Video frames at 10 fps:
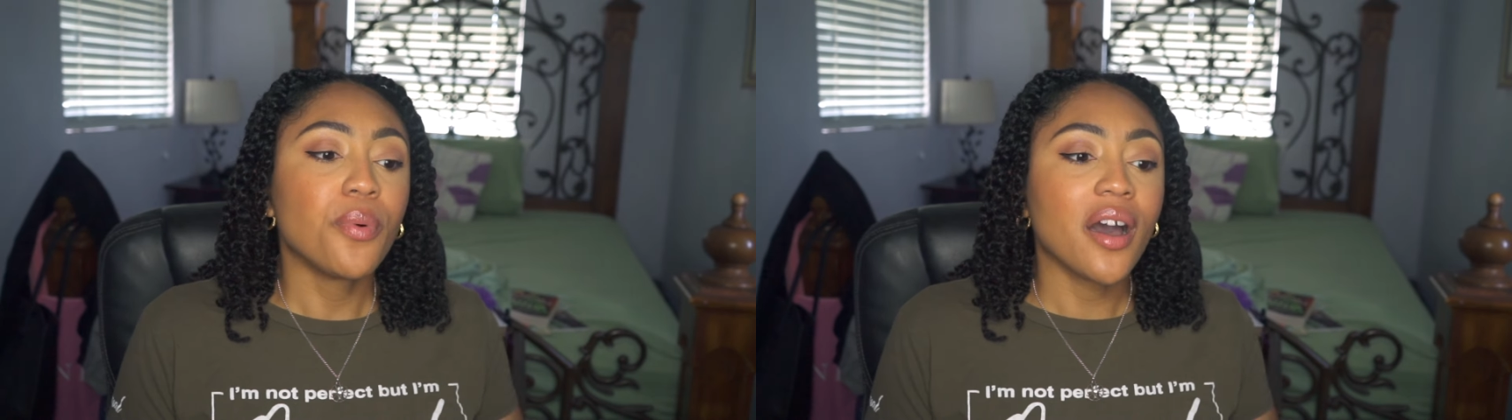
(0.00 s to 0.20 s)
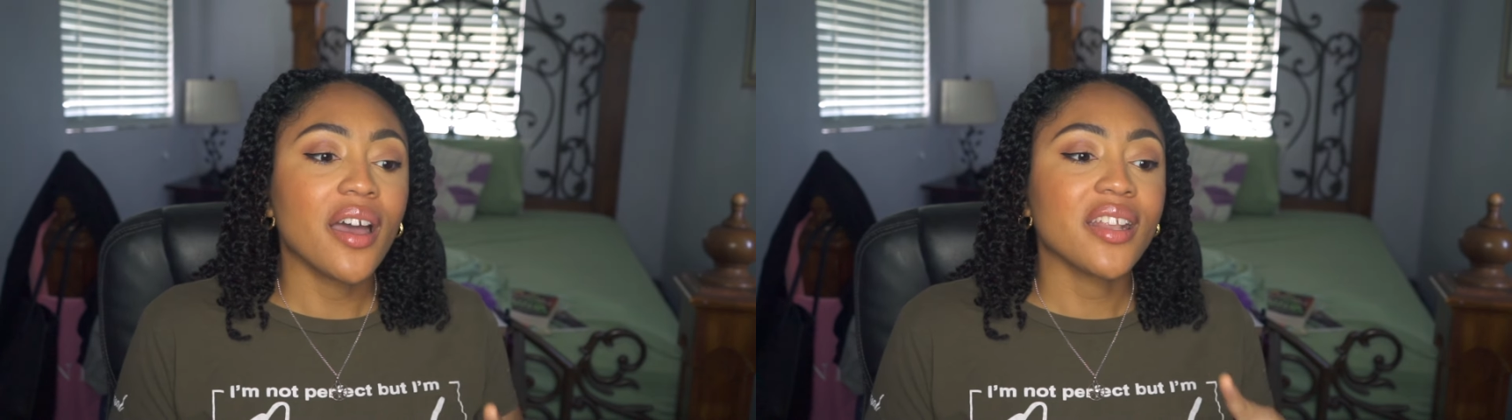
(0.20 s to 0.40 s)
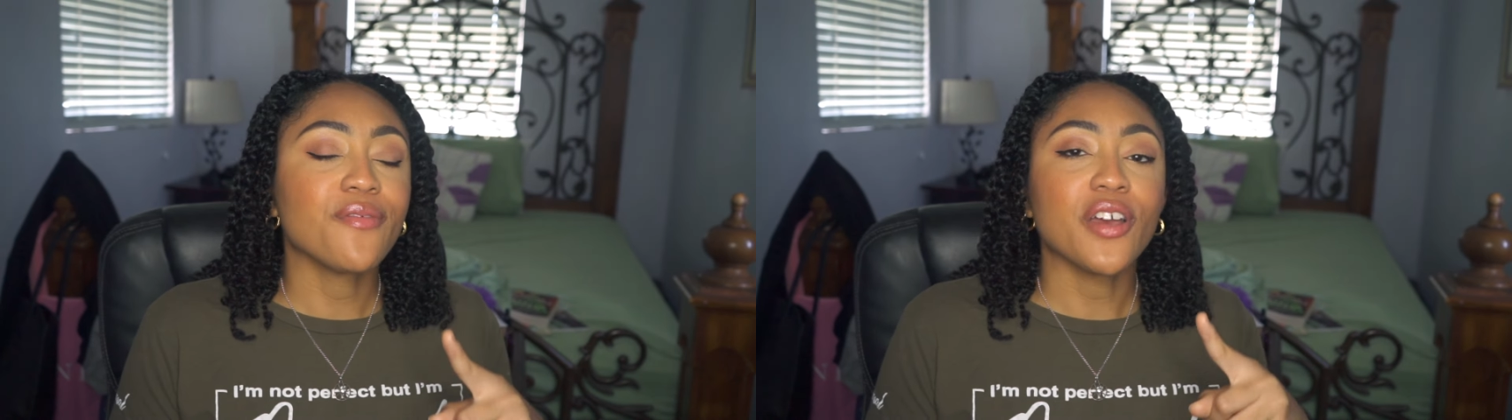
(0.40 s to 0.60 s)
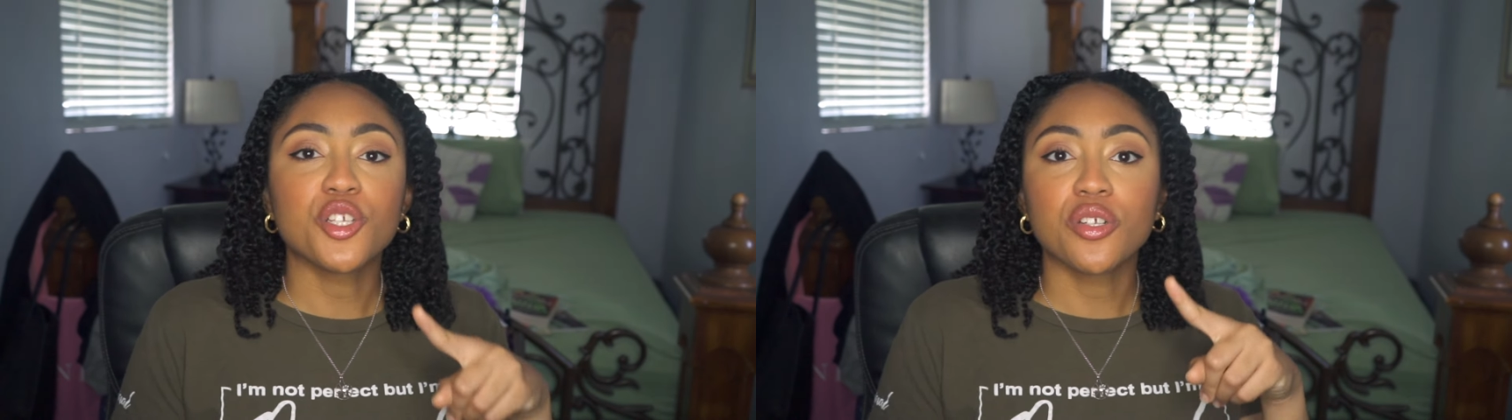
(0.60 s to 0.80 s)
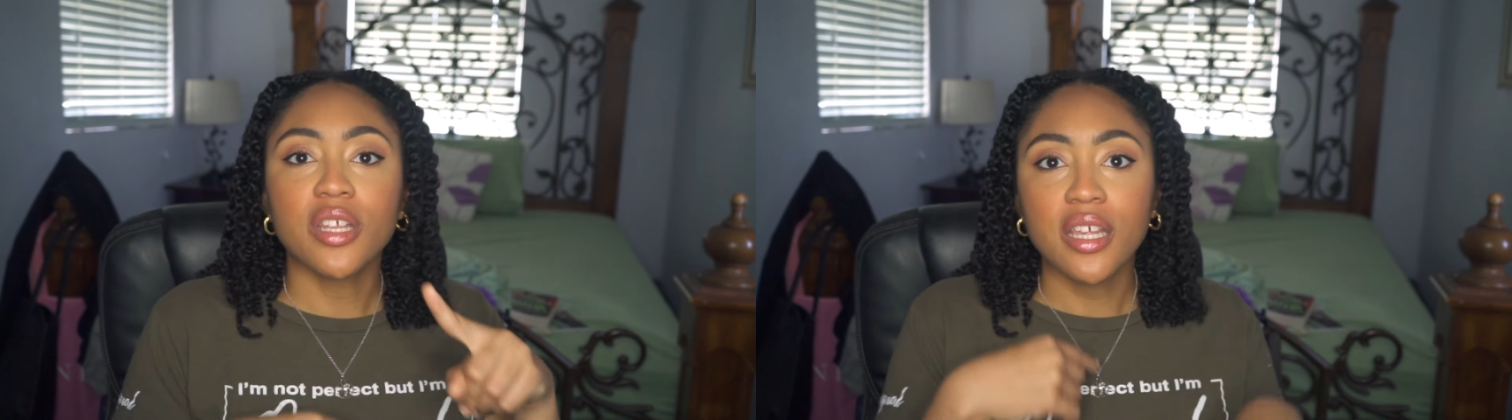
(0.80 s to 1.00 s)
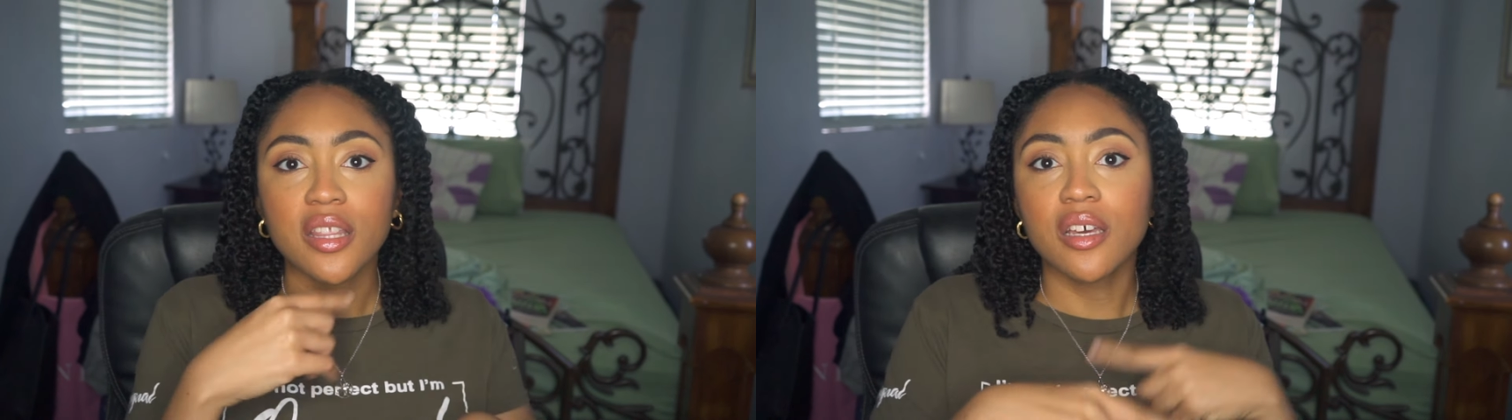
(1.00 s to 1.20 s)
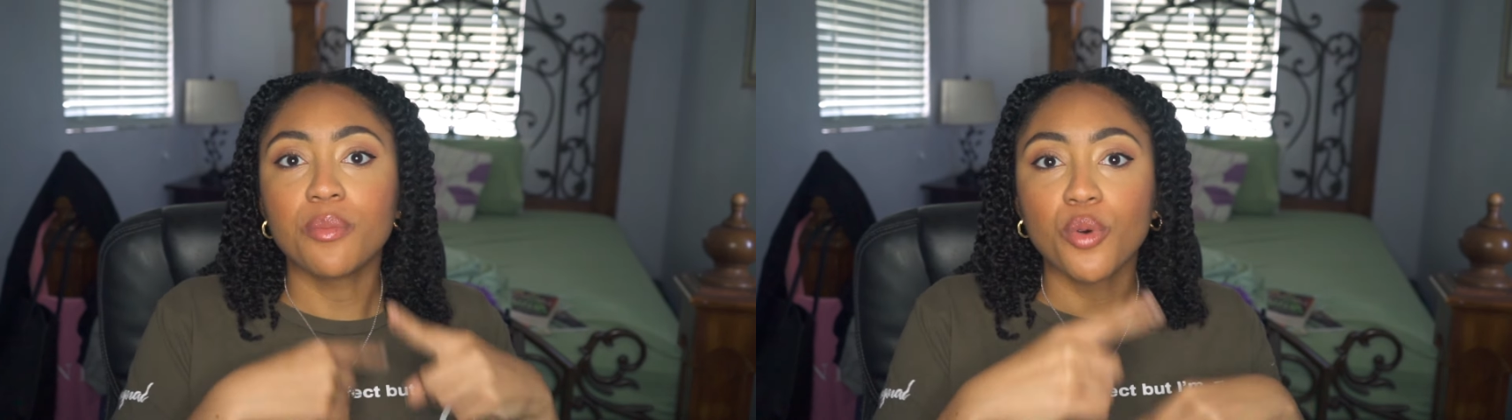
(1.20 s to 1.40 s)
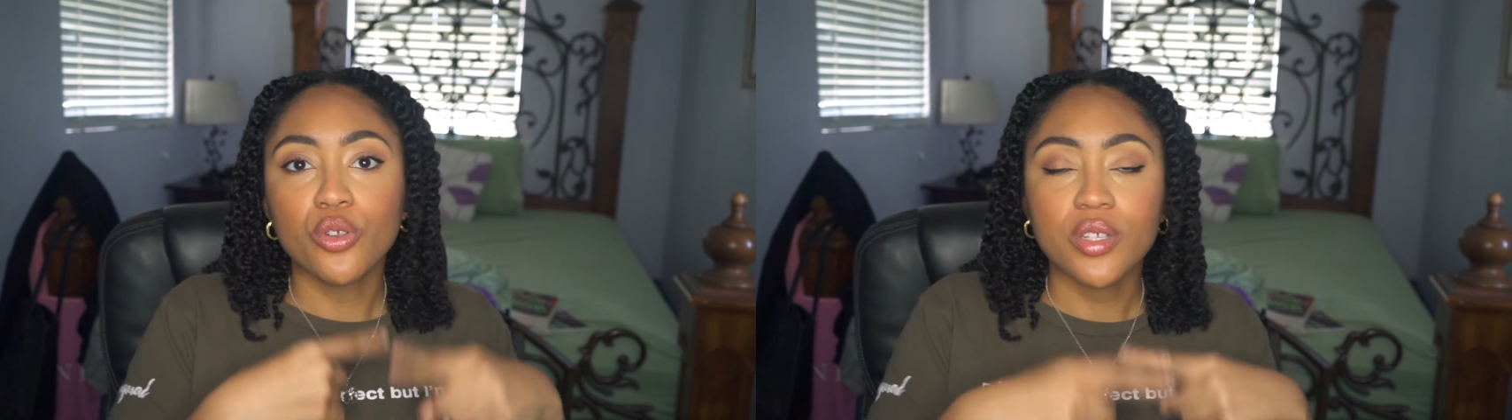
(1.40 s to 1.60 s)
But eventually
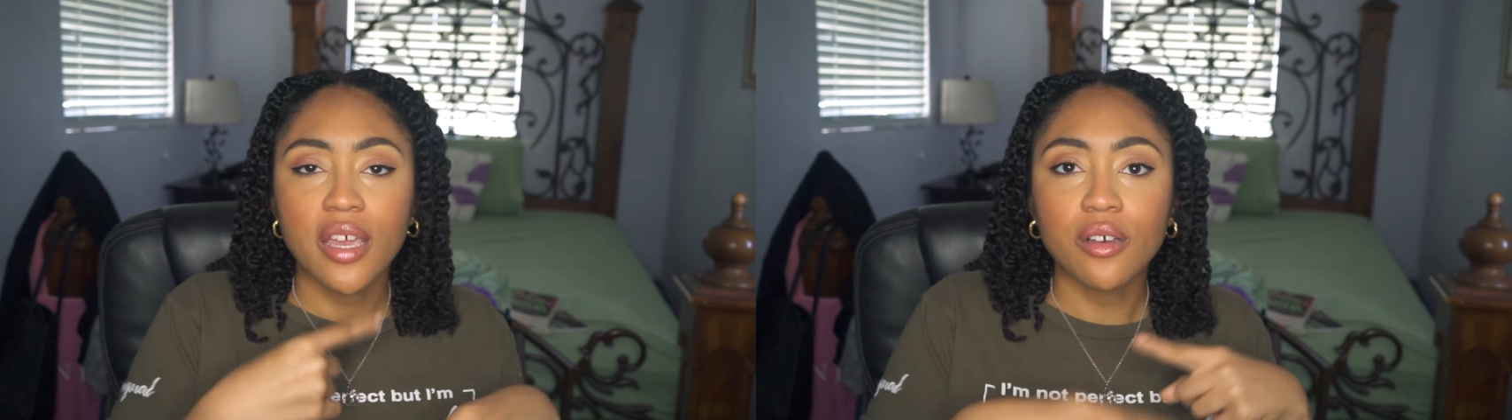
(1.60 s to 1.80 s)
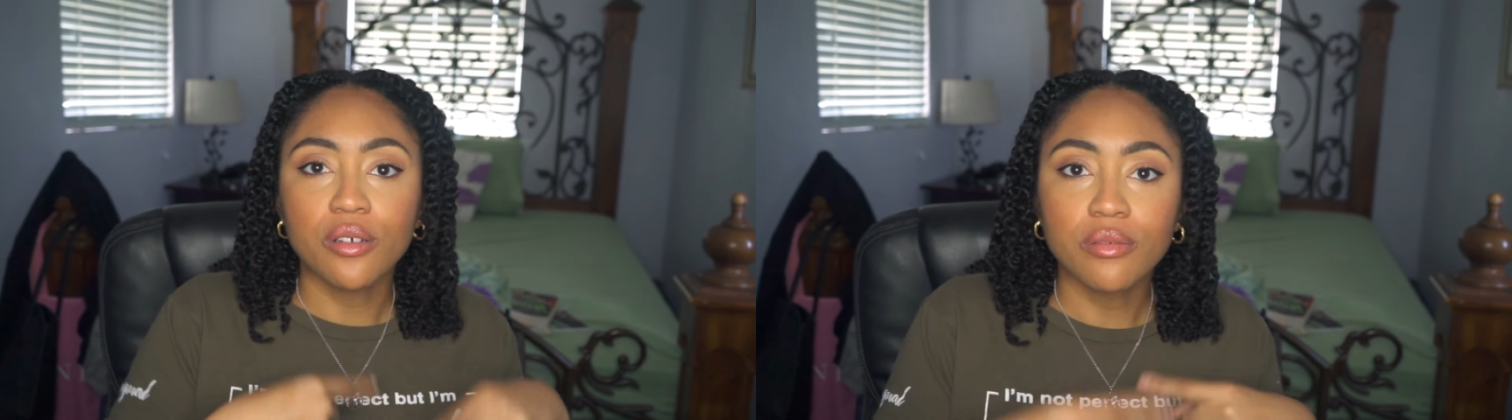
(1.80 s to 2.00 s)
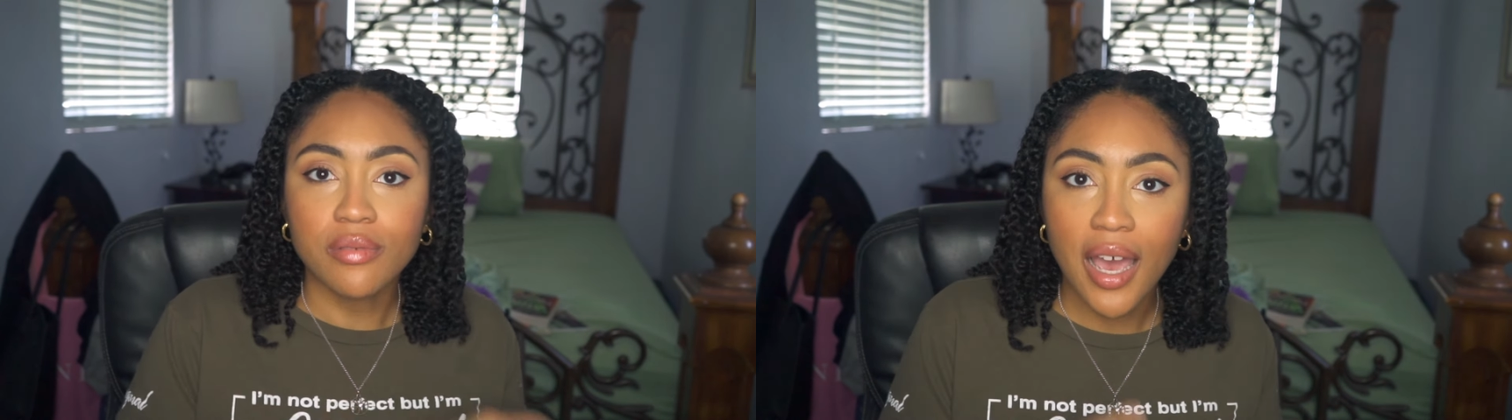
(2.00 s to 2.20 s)
the motorcycle